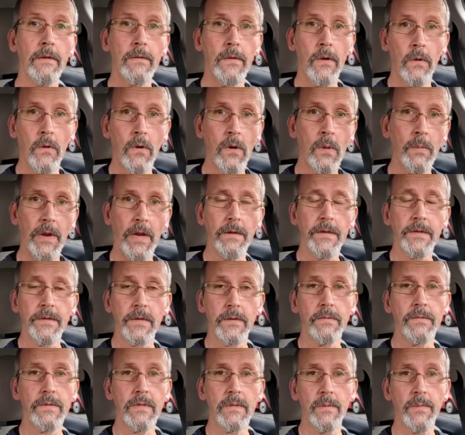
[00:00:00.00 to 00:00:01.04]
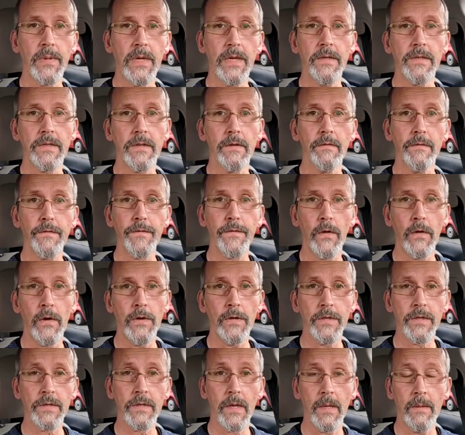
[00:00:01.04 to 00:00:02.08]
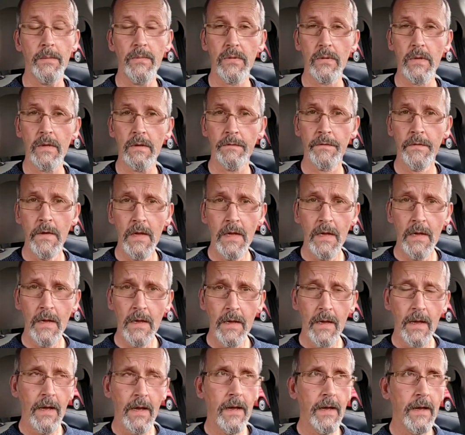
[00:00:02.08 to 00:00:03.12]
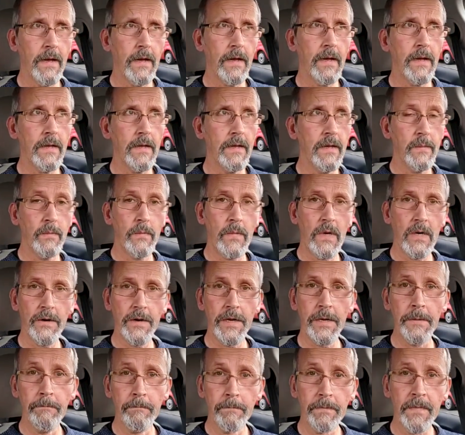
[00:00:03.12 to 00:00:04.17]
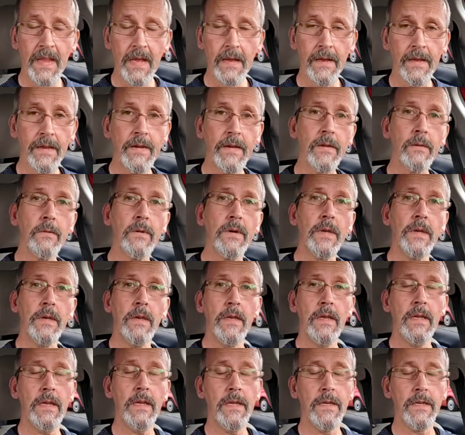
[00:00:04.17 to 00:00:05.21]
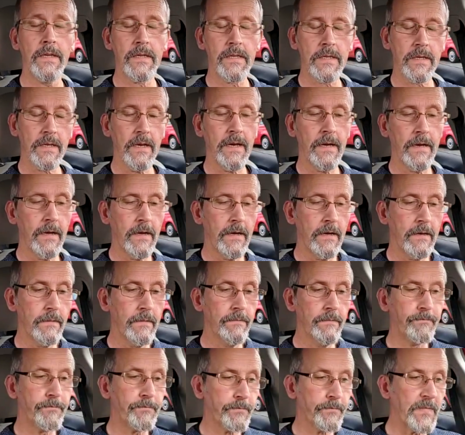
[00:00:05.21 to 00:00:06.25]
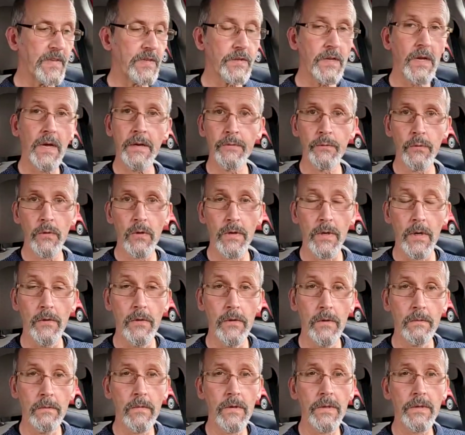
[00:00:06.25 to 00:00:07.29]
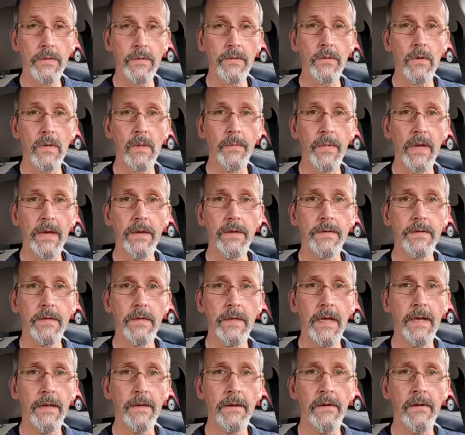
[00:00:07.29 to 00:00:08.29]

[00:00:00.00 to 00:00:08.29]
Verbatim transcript: are Orbex, which are based in Forres, I believe, uh, in Moray, and the other one is uh, Skyrora, who I'm going to talk about today.